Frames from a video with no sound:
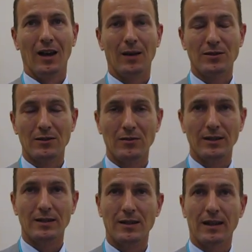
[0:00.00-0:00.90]

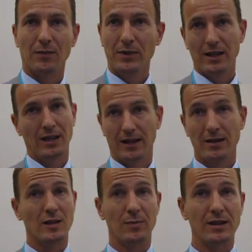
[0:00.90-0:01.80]
Absolutely, it's like a mini
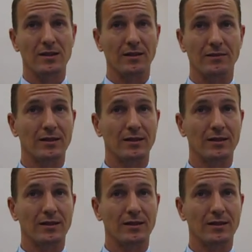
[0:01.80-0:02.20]
Kennedy Space Center.